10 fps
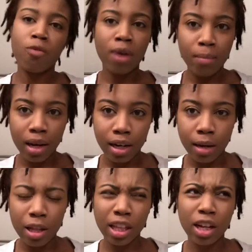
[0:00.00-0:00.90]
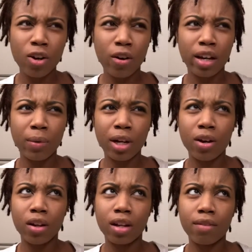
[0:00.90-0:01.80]
off my makeup. I think they call it, what do you
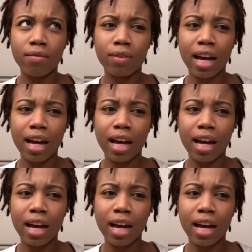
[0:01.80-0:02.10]
call it?